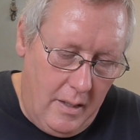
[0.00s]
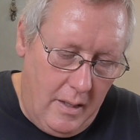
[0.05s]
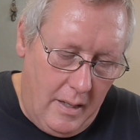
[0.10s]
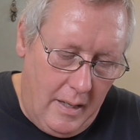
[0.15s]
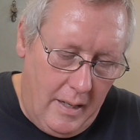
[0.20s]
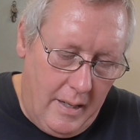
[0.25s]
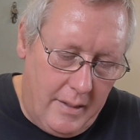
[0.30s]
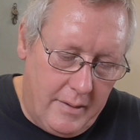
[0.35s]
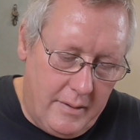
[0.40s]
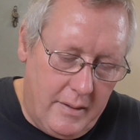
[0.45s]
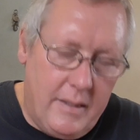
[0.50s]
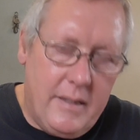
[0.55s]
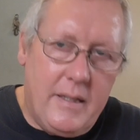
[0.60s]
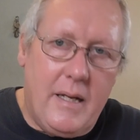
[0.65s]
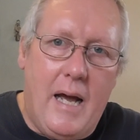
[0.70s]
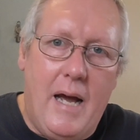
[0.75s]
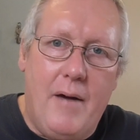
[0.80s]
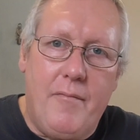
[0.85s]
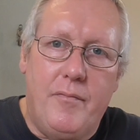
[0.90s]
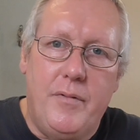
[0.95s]
and it
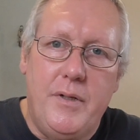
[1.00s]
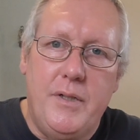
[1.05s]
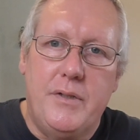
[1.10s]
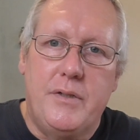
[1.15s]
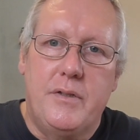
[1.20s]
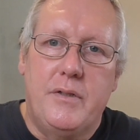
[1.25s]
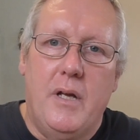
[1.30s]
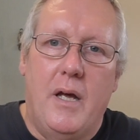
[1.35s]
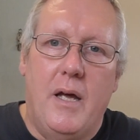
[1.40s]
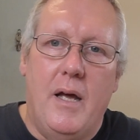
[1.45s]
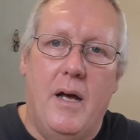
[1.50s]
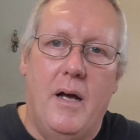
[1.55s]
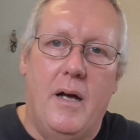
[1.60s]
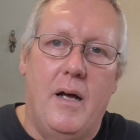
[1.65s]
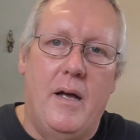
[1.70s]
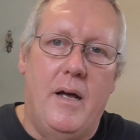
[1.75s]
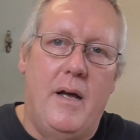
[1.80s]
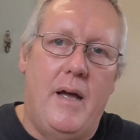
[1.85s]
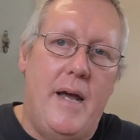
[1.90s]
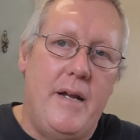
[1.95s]
averaged
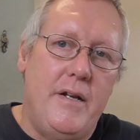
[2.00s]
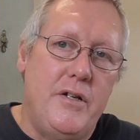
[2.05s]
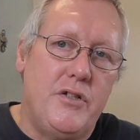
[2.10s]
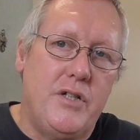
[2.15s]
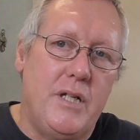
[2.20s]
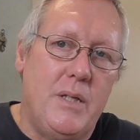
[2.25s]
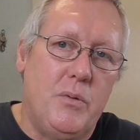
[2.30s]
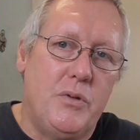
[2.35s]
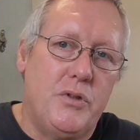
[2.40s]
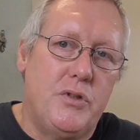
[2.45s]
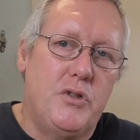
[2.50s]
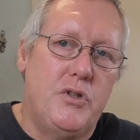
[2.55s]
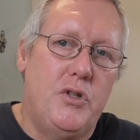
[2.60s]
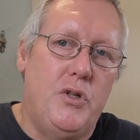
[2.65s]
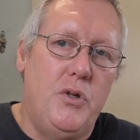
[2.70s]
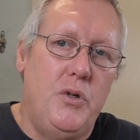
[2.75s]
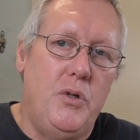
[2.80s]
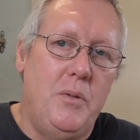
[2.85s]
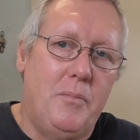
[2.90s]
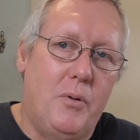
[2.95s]
energy was
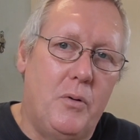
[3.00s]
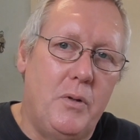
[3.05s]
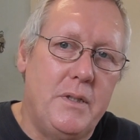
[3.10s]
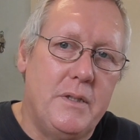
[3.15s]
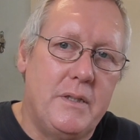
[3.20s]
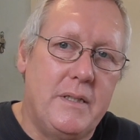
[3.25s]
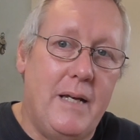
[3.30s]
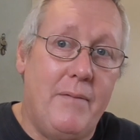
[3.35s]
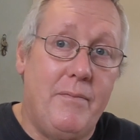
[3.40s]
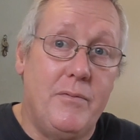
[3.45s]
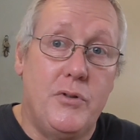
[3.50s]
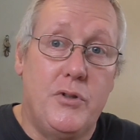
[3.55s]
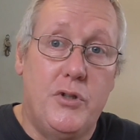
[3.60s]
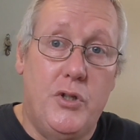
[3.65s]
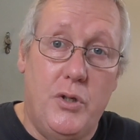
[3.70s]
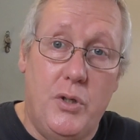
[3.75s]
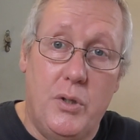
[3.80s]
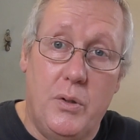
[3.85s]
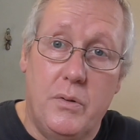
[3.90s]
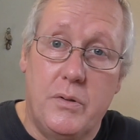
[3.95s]

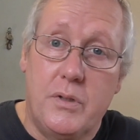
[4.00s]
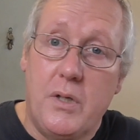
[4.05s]
2.72.